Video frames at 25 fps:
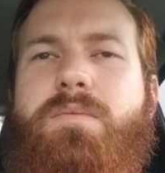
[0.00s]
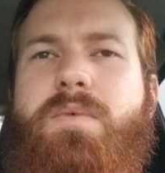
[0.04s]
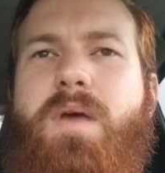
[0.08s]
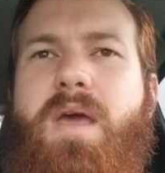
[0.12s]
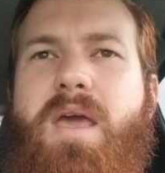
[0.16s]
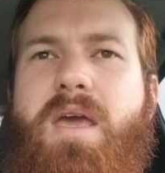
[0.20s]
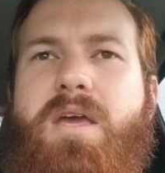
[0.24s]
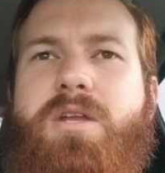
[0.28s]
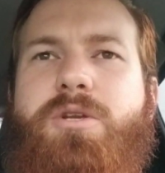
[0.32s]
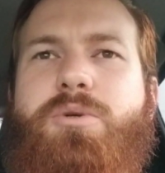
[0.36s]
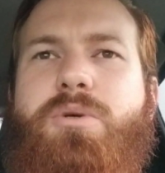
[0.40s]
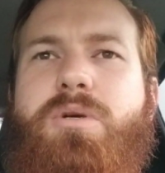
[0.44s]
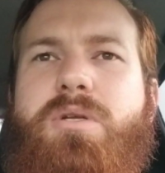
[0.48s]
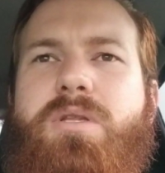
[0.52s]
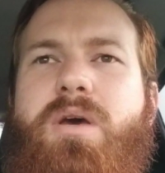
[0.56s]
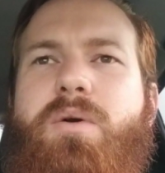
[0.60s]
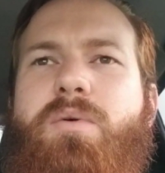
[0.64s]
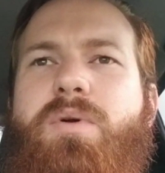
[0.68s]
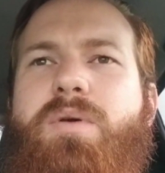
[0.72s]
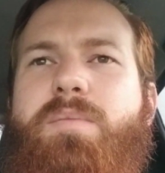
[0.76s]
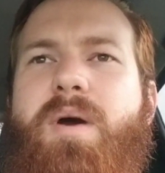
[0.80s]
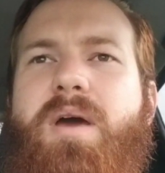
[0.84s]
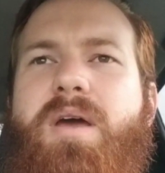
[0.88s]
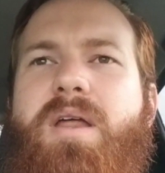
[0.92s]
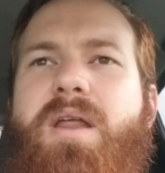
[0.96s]
hatred that
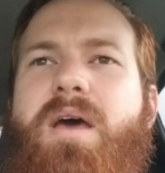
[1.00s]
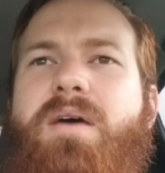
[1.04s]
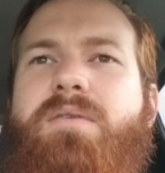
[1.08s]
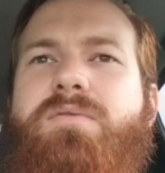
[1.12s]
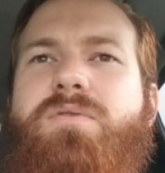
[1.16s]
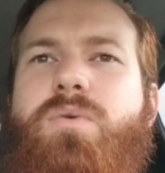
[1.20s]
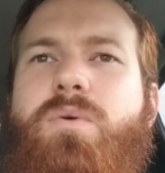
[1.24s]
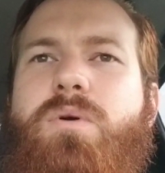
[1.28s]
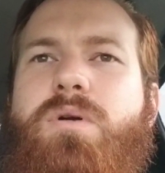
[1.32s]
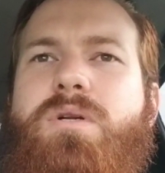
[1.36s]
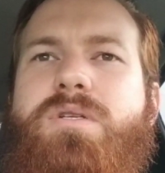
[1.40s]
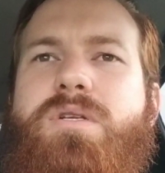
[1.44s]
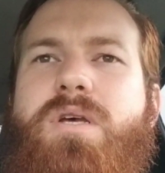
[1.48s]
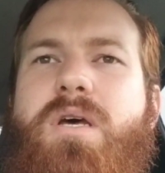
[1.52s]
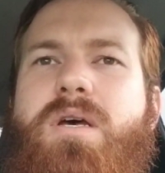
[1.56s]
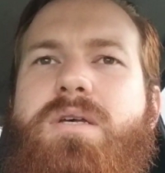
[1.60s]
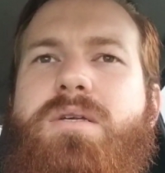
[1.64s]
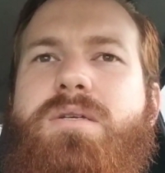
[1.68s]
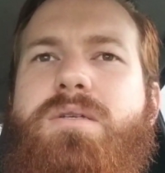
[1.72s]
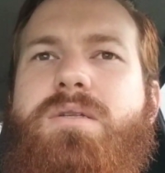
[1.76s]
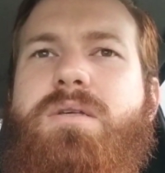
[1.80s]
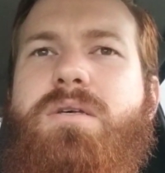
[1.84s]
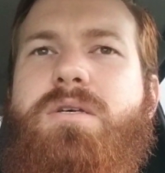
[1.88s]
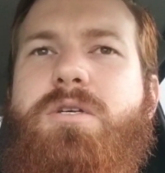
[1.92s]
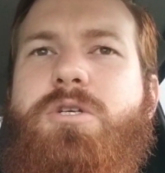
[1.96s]
we might have towards
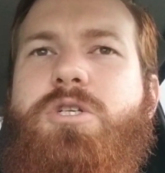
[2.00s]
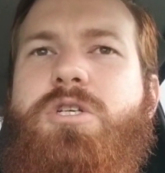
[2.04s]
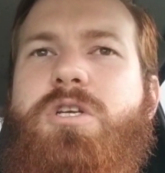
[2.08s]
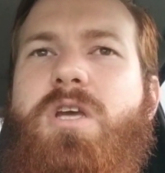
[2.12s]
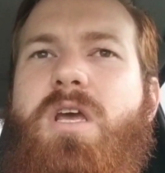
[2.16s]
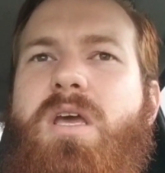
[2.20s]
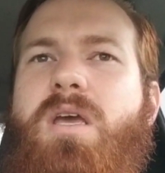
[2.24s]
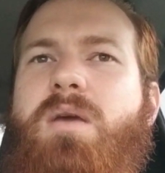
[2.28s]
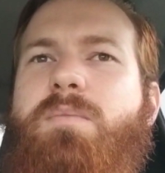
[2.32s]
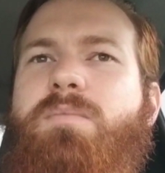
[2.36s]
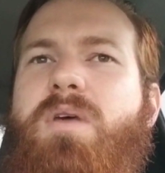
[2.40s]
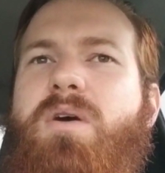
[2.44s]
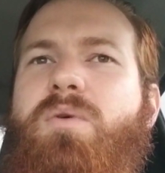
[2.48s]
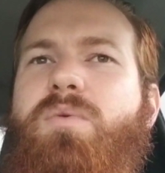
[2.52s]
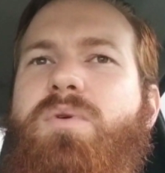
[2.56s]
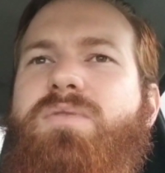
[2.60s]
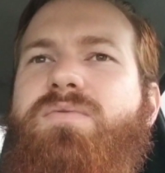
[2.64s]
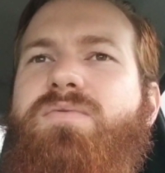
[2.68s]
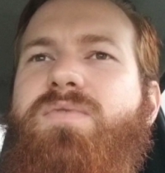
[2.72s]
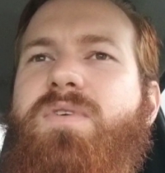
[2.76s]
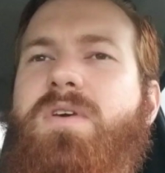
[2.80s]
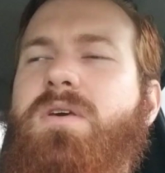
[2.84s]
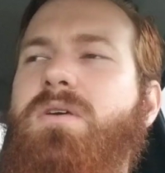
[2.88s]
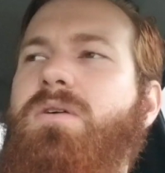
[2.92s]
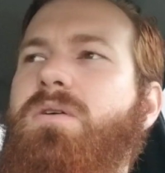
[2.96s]
us, the shame that we
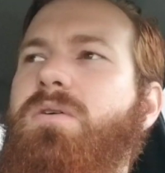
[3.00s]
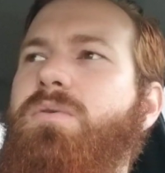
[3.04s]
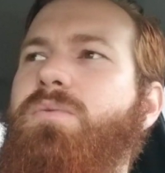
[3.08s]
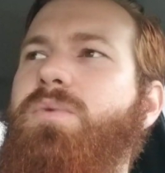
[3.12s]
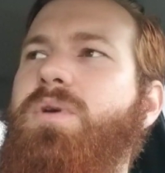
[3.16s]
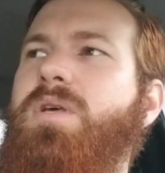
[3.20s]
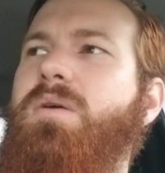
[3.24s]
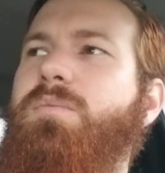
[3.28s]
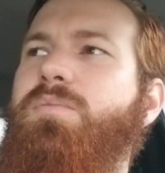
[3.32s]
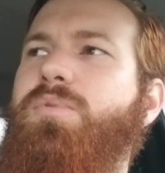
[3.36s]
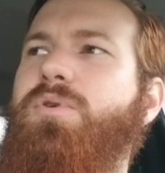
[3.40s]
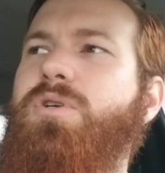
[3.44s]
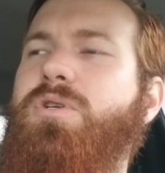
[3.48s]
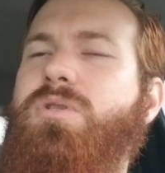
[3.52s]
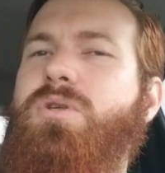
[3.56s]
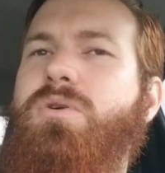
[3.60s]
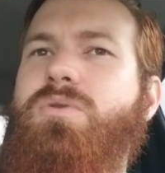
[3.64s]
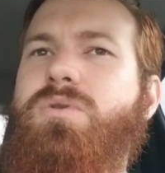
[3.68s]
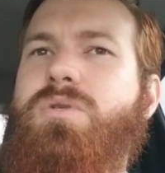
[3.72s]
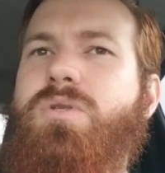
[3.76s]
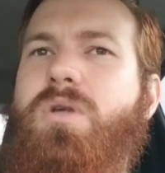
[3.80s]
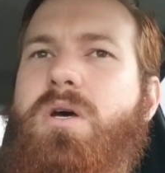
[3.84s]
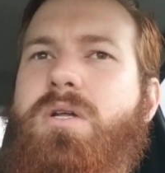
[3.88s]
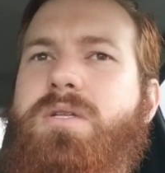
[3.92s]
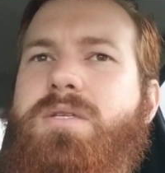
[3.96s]
feel, we can push
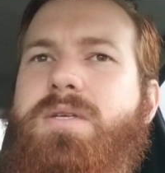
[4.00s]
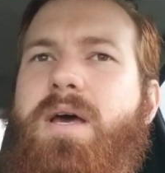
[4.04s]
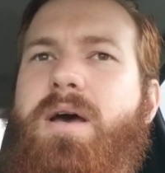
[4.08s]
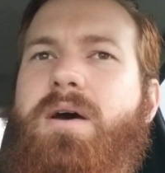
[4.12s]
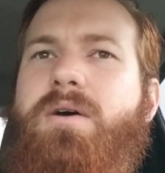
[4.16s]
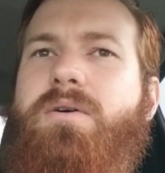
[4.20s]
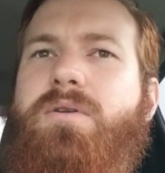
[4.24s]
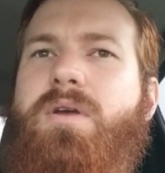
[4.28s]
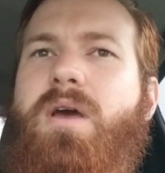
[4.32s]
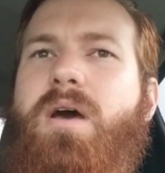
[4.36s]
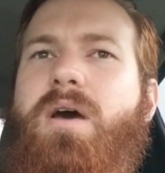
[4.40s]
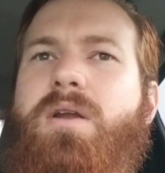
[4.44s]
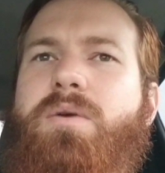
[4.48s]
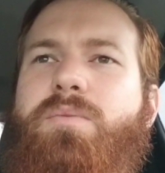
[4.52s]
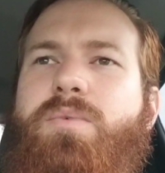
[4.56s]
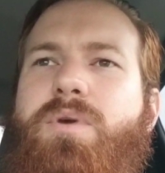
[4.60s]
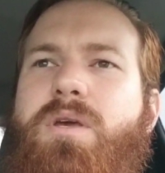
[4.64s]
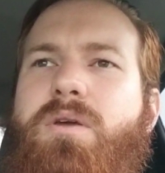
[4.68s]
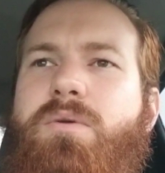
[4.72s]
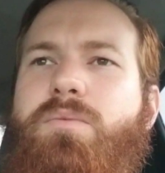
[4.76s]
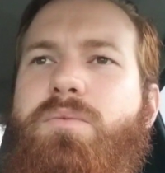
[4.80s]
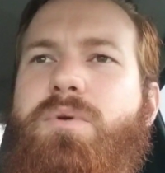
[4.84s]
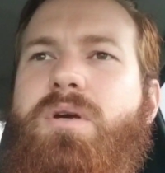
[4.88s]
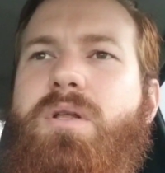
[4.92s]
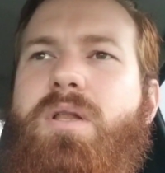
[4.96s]
those thoughts out, God, and we
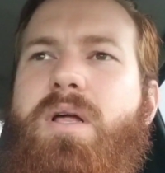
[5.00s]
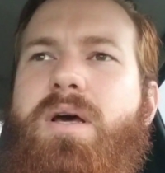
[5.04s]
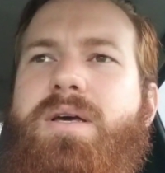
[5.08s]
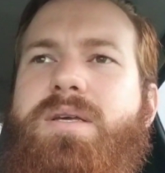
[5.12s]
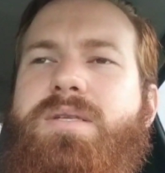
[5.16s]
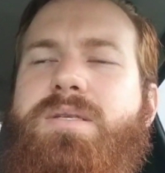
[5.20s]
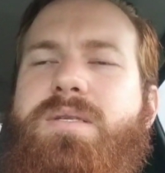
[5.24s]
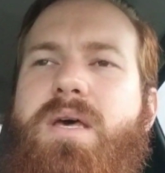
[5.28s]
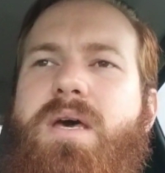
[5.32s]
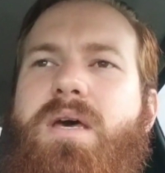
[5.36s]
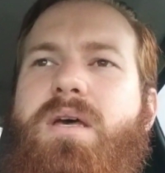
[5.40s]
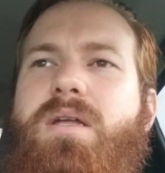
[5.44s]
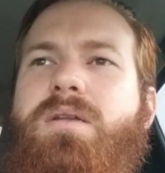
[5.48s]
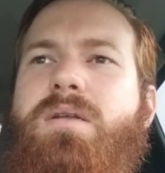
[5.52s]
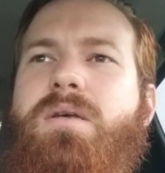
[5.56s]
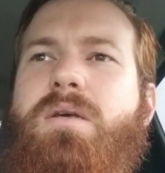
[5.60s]
can realize that